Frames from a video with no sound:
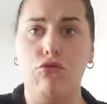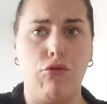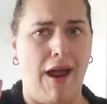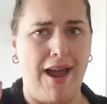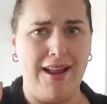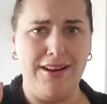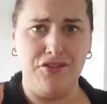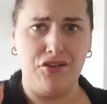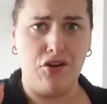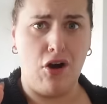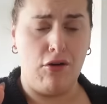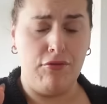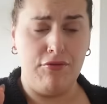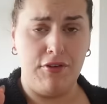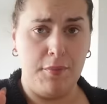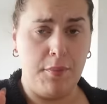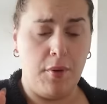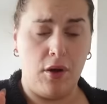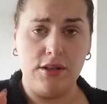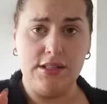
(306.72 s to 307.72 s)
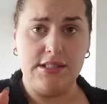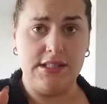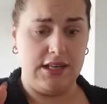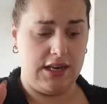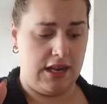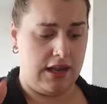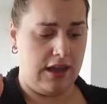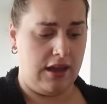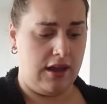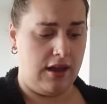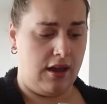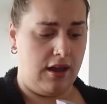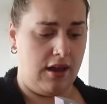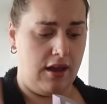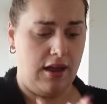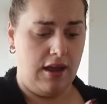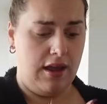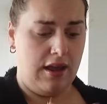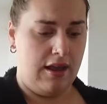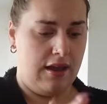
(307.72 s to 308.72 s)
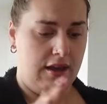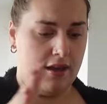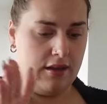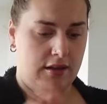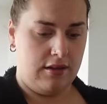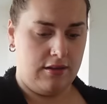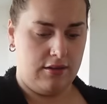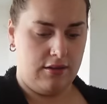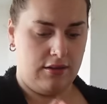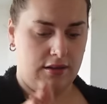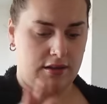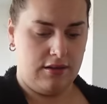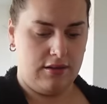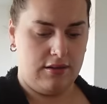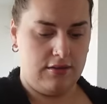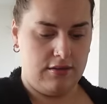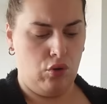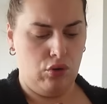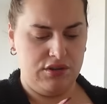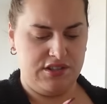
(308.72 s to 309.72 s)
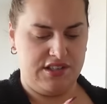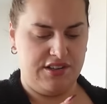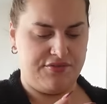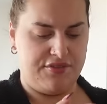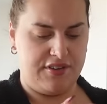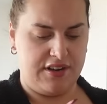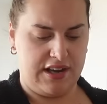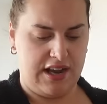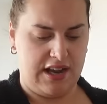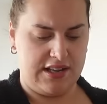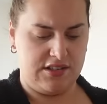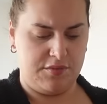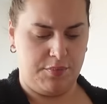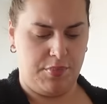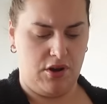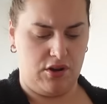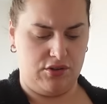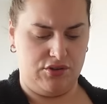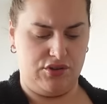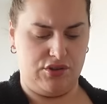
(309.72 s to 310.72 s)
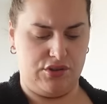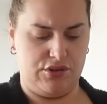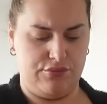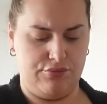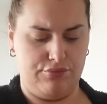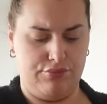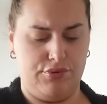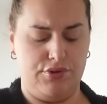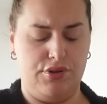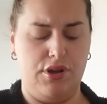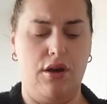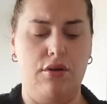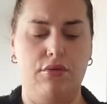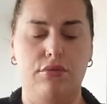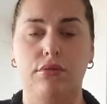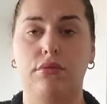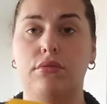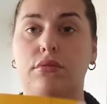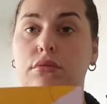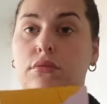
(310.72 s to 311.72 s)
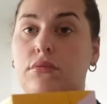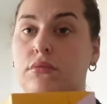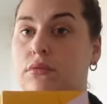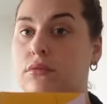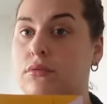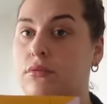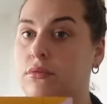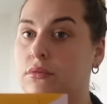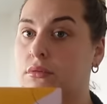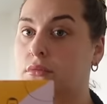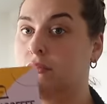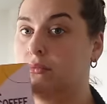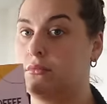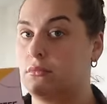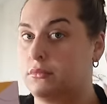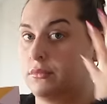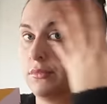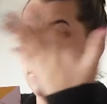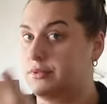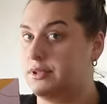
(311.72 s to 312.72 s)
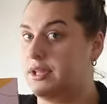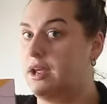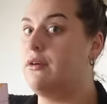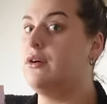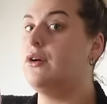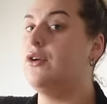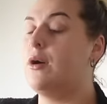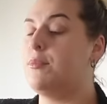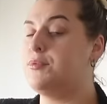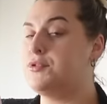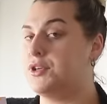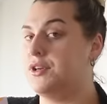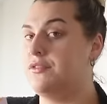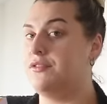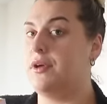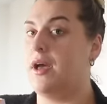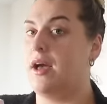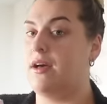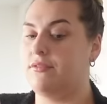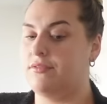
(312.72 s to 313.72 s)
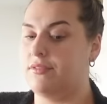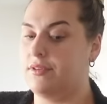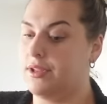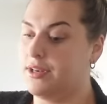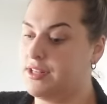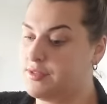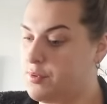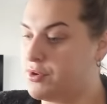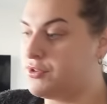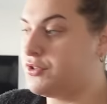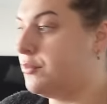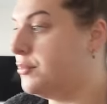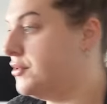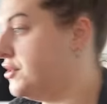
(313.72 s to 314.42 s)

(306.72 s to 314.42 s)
Grind coffee pods in here. All different kinds of pods. So they're a good option if you have an espresso